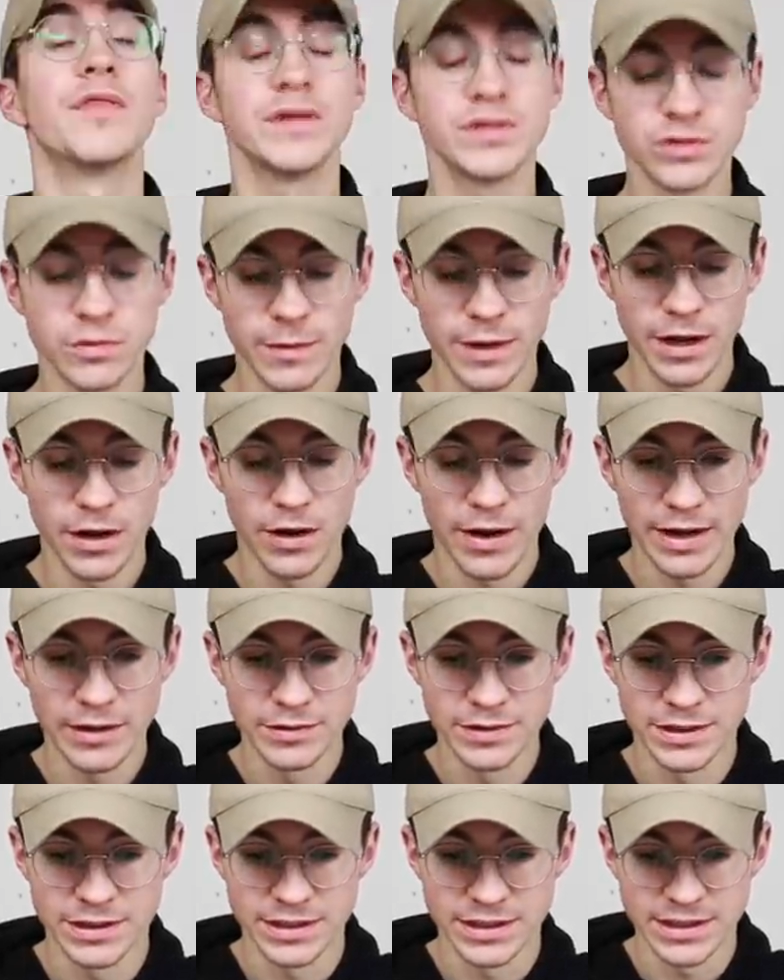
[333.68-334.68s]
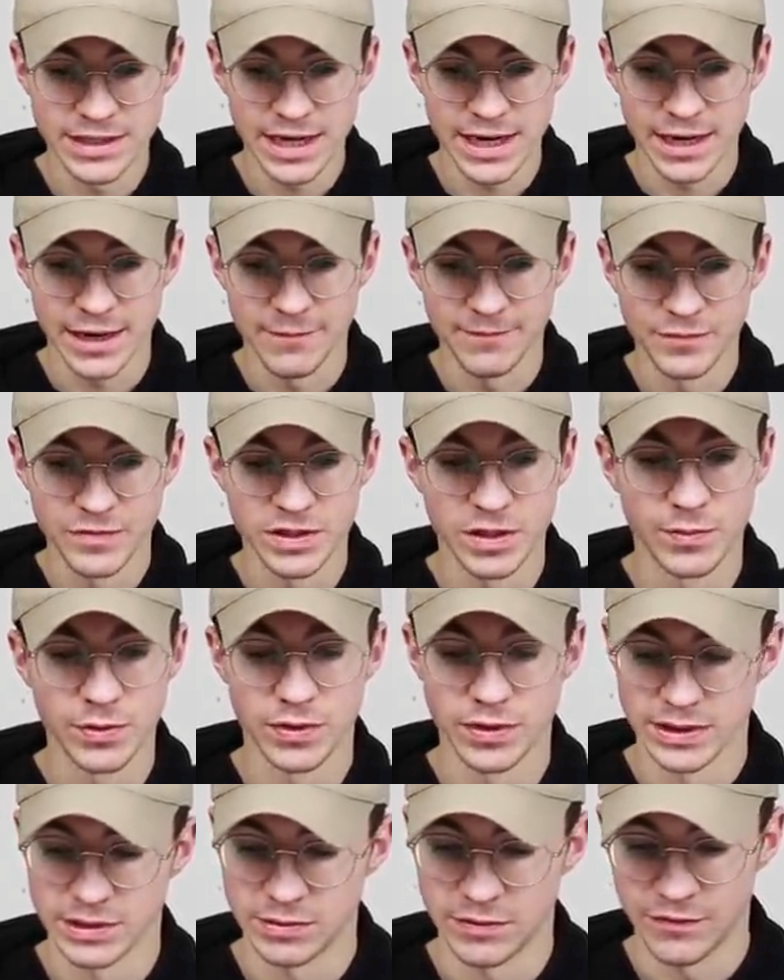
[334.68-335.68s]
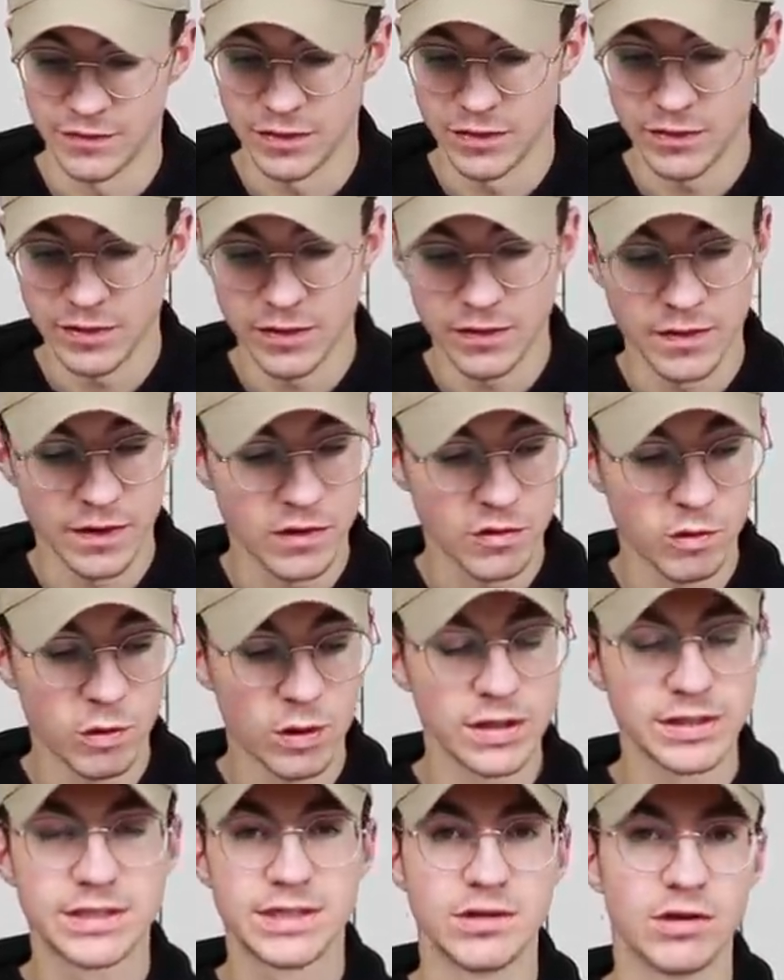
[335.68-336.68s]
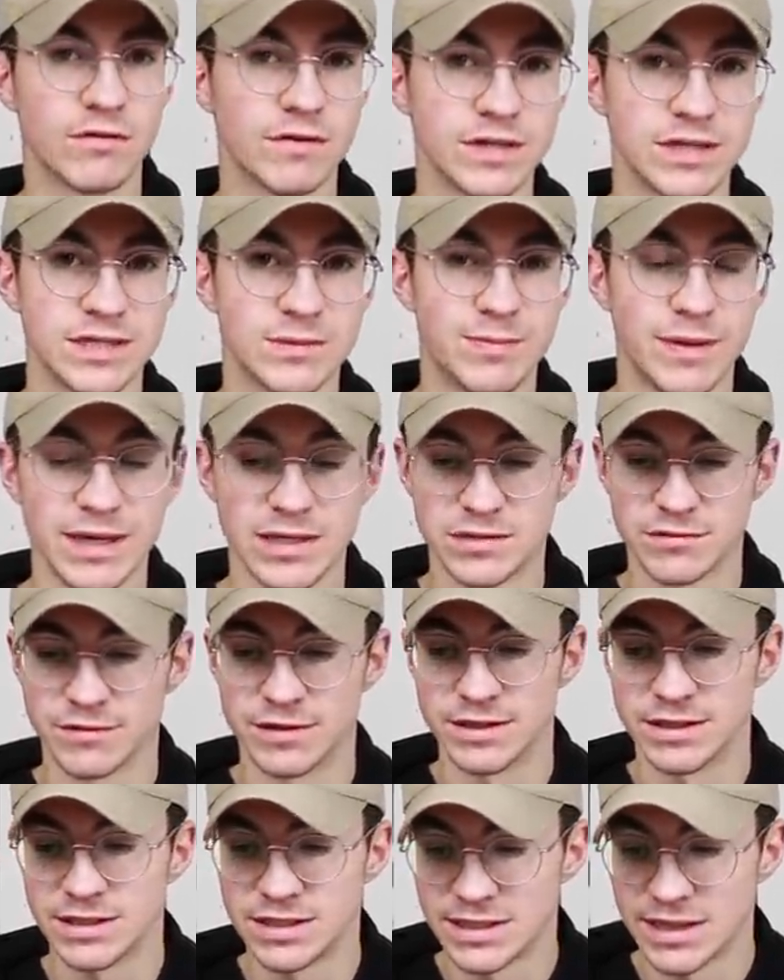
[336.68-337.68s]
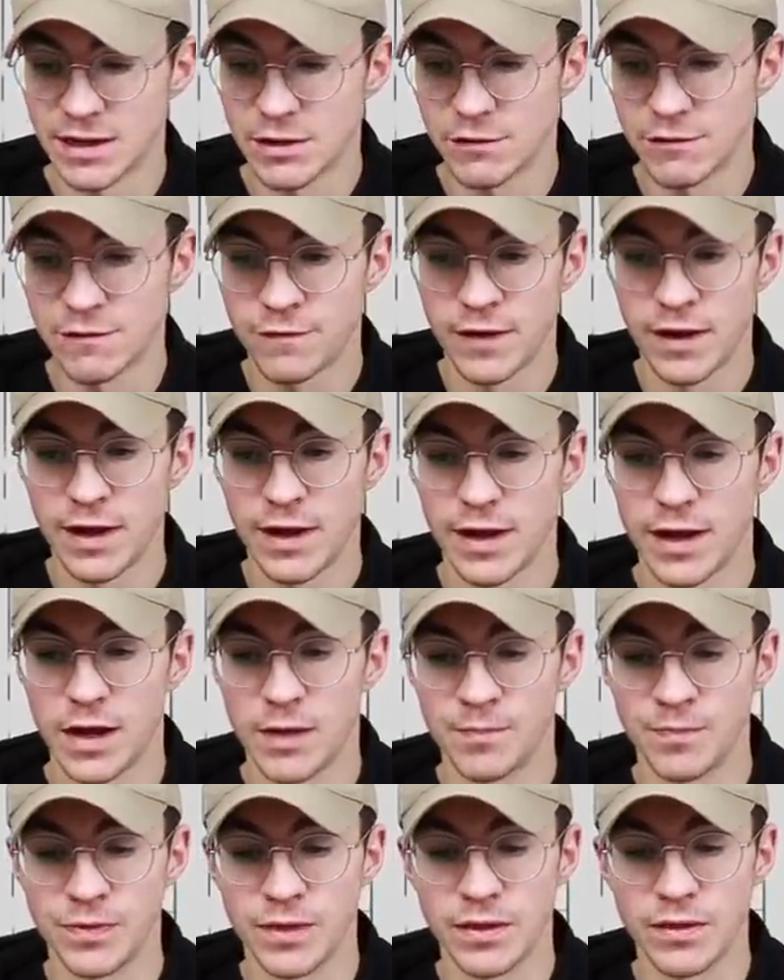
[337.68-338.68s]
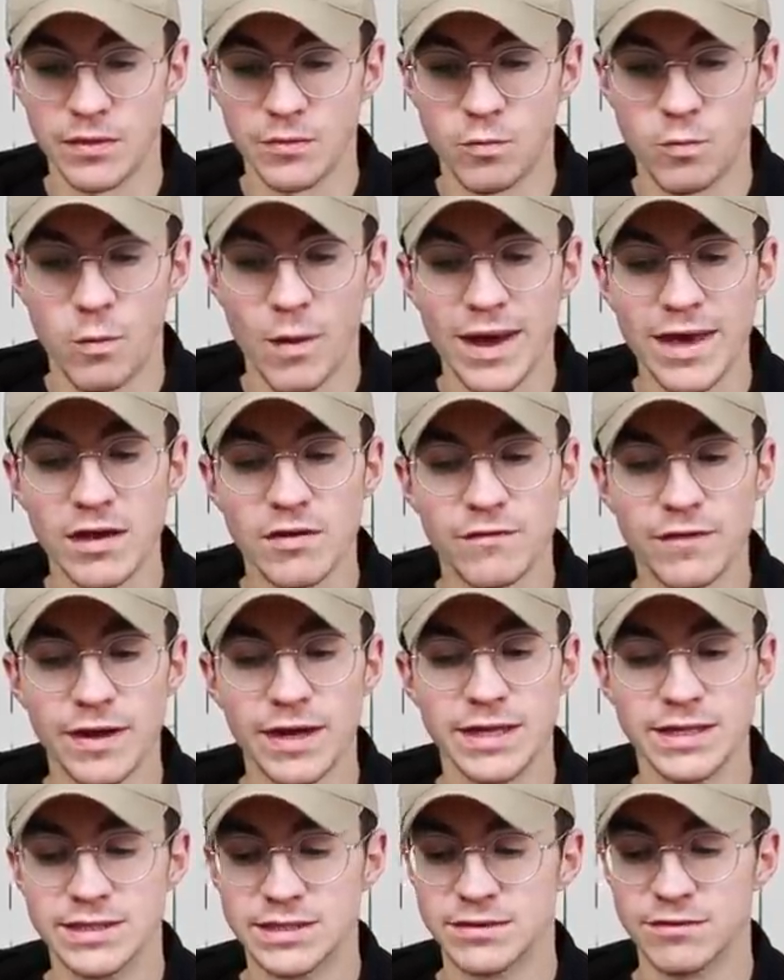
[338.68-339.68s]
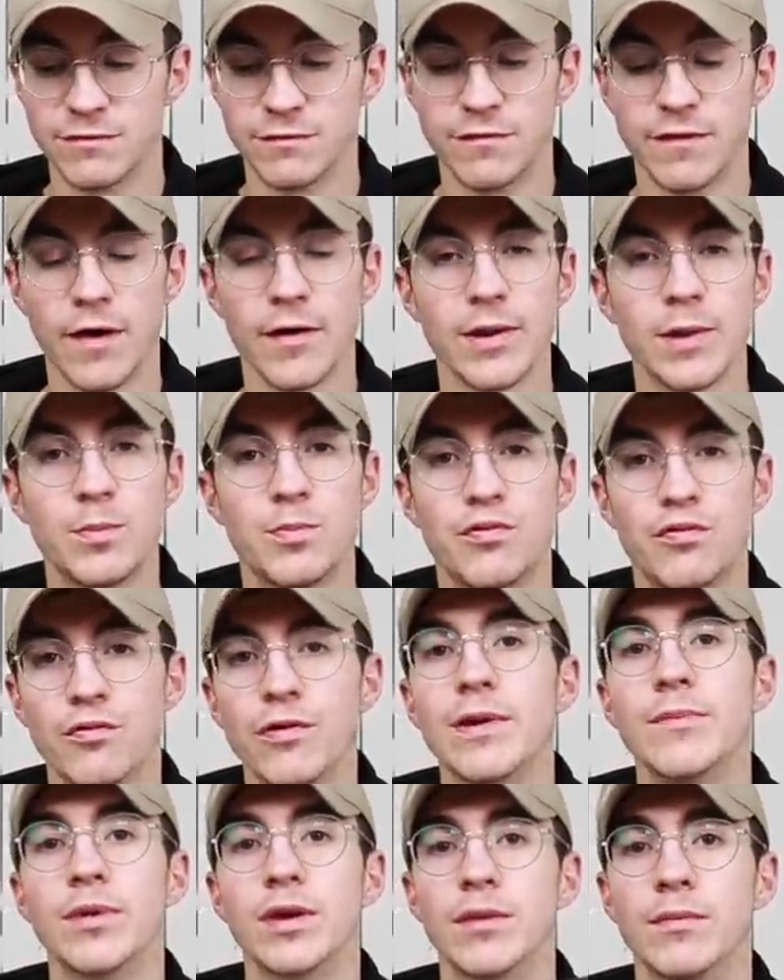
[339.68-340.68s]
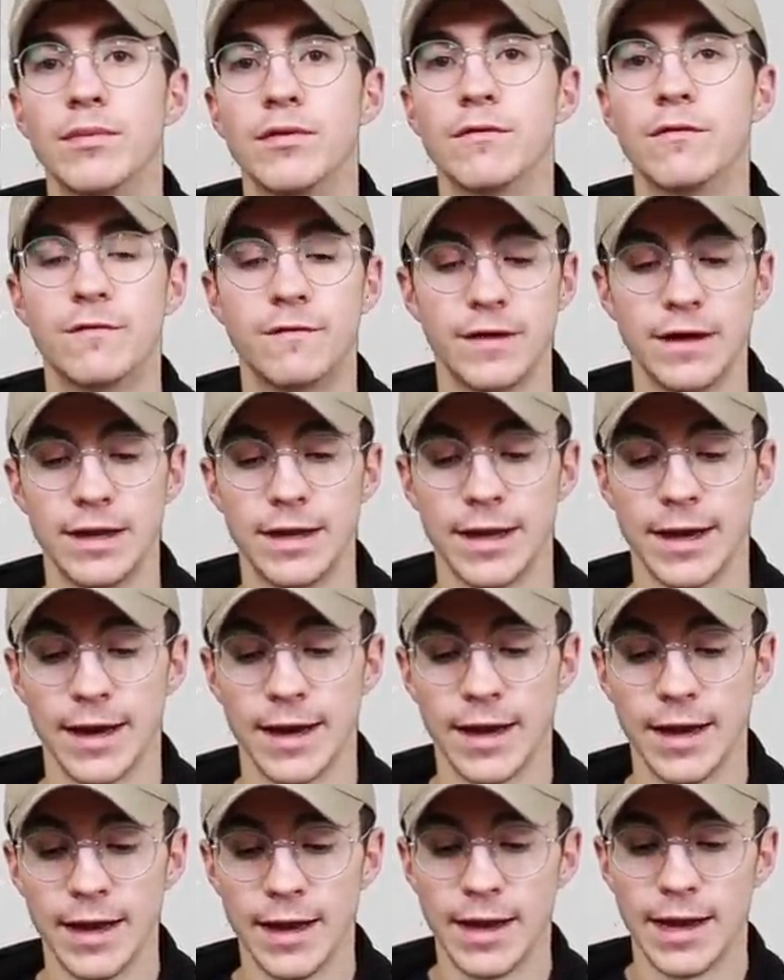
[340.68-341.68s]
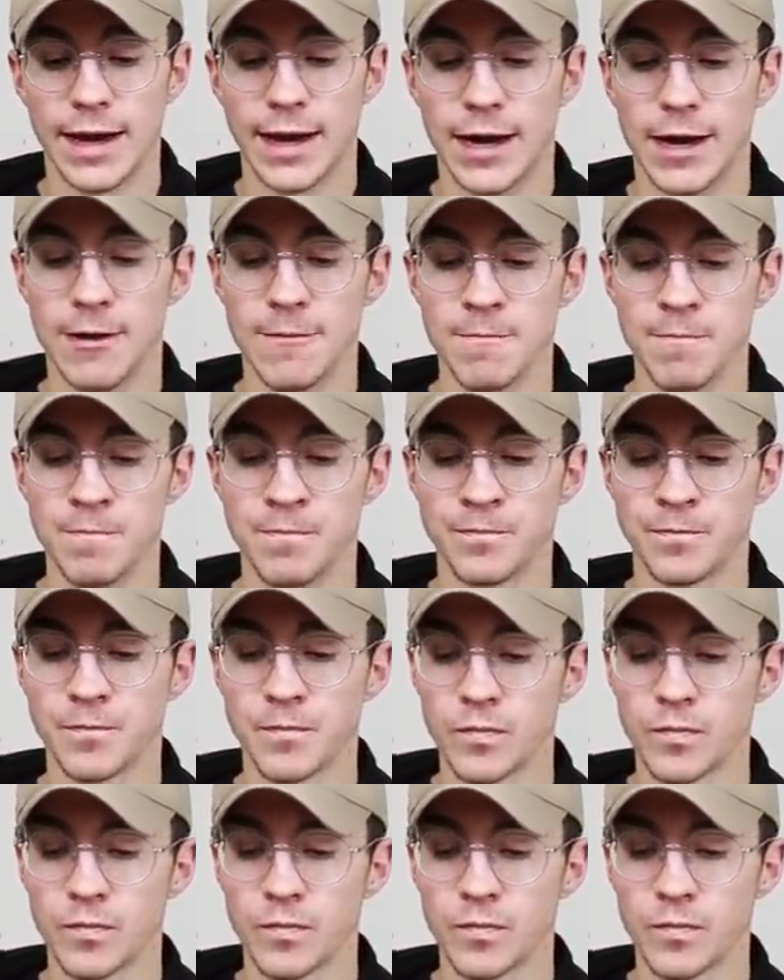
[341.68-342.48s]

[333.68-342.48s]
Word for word: There's not really a lot else to say, to be honest with you. The quality of it speaks for itself. Um, the weight of it is very premium feeling. Um,